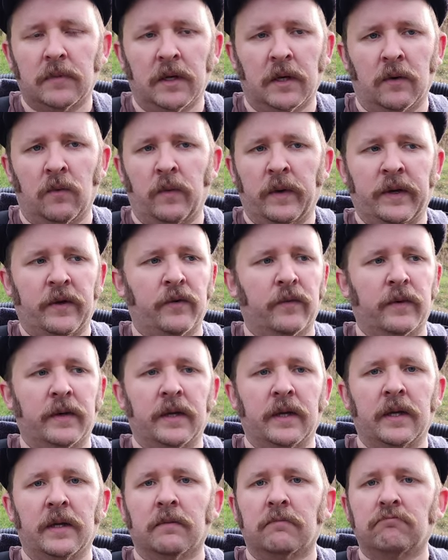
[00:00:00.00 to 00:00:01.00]

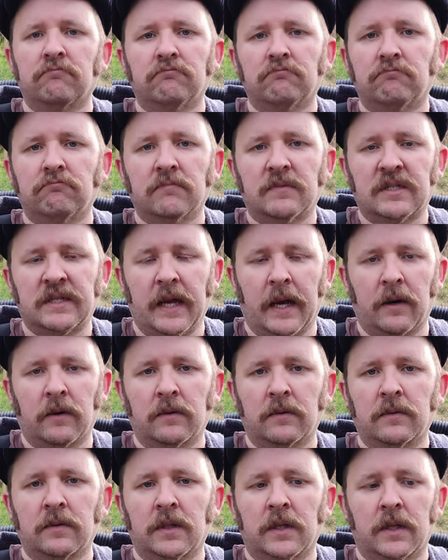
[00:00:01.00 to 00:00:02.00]
wintry stout.